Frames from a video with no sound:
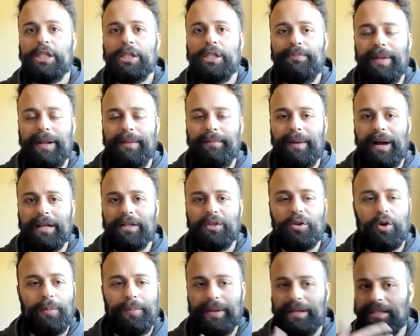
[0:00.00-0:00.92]
split by
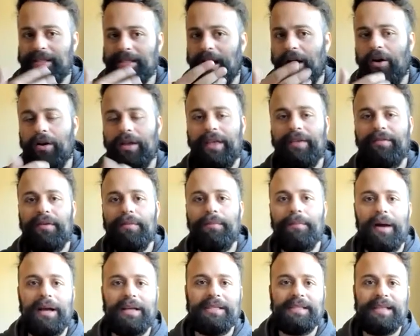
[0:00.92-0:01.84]
topics that are given
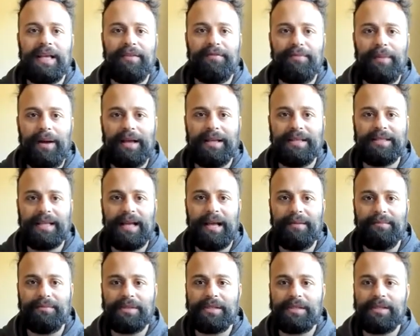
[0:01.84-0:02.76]
by Save My
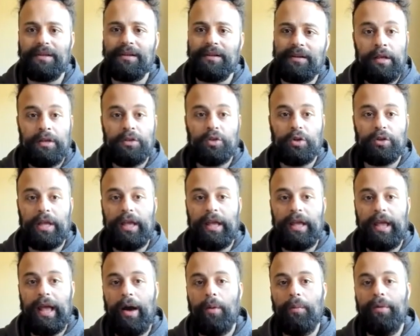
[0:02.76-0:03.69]
Exams. So
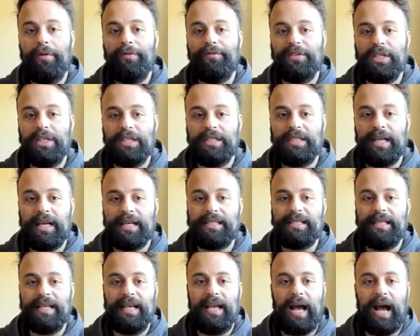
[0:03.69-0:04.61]
they help with
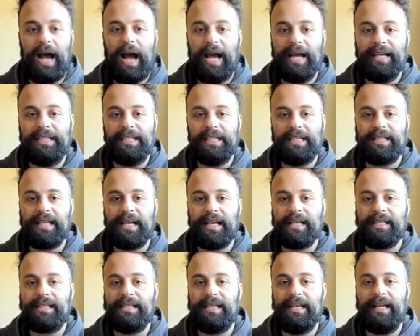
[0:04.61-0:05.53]
GCSE,
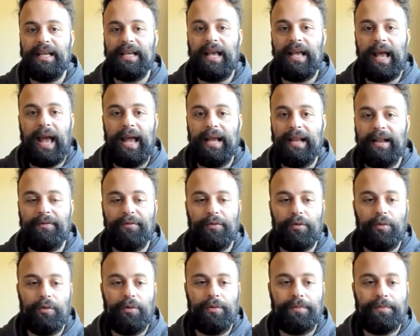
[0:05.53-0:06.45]
IGCSE,
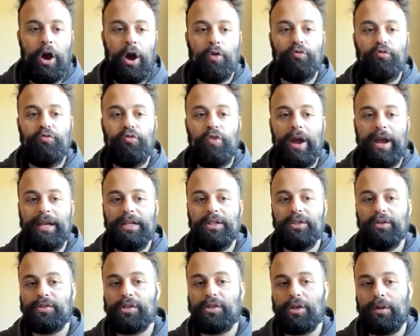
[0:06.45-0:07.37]
A-level, a
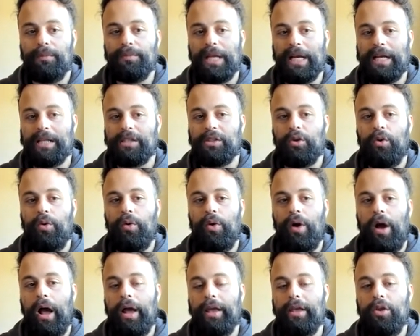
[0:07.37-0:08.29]
range of subjects.
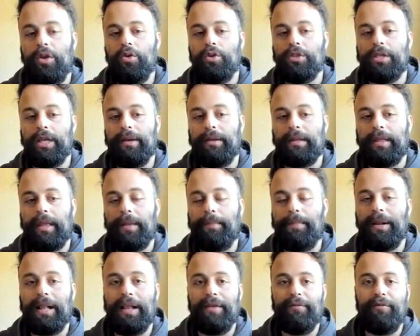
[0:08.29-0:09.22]
So I use it
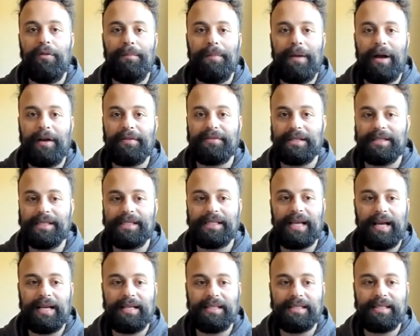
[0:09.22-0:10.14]
typically for maths and
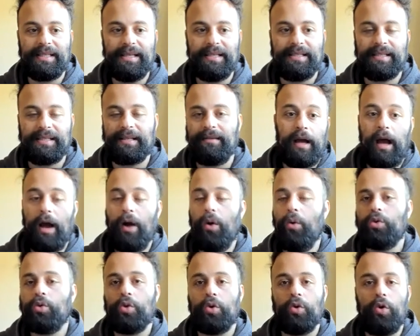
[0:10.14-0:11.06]
sciences. I
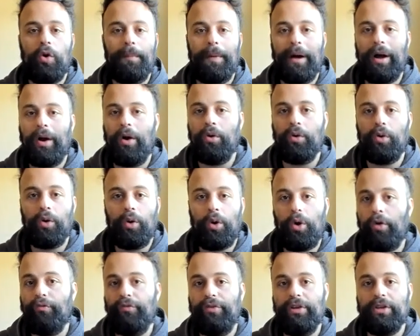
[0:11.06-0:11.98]
also got my own
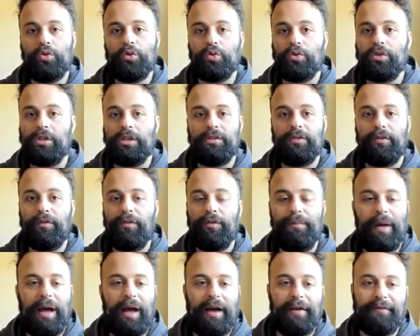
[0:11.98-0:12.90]
resources for
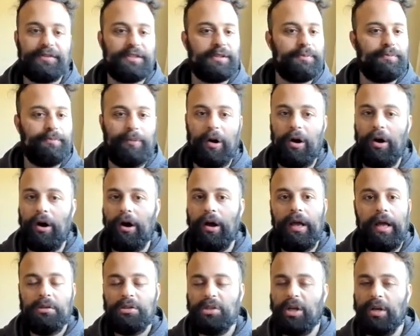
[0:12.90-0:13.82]
maths,
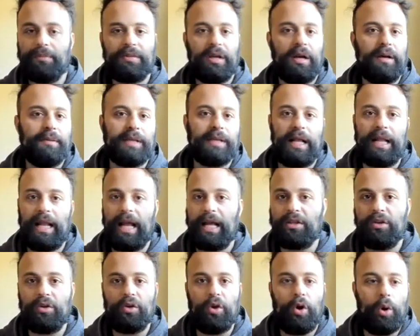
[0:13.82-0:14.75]
but sometimes I
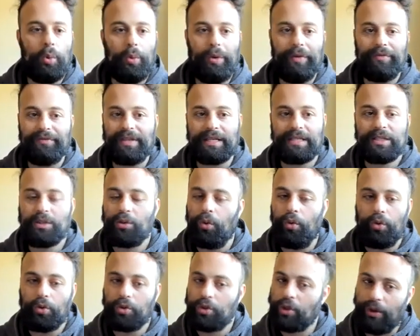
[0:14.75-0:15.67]
like to go with this
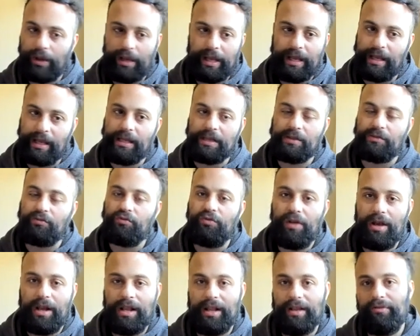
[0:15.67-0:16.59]
also. It is
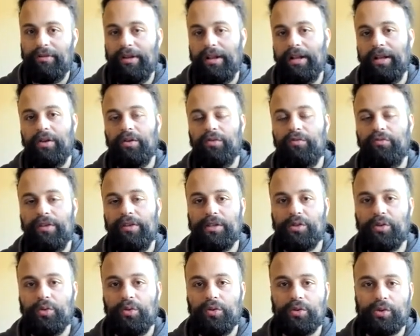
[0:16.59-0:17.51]
really, really good
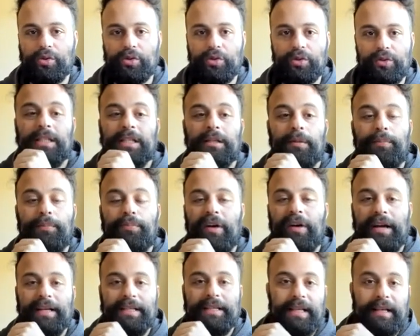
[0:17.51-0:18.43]
resource. So this is
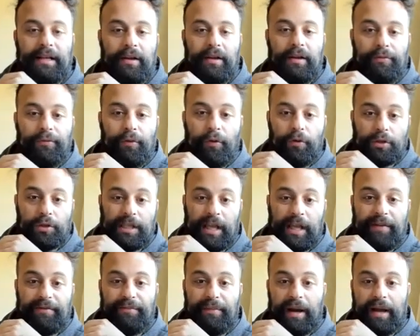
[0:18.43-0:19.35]
the pricing
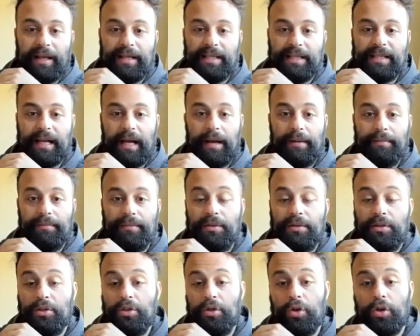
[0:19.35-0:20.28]
for Save My
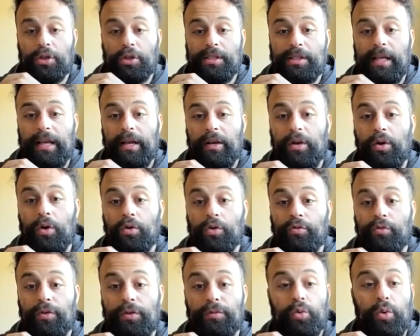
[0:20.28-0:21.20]
Exams. You can see it
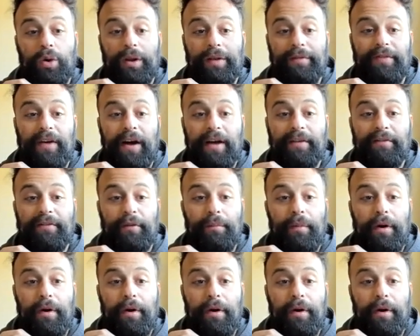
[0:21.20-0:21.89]
goes from £25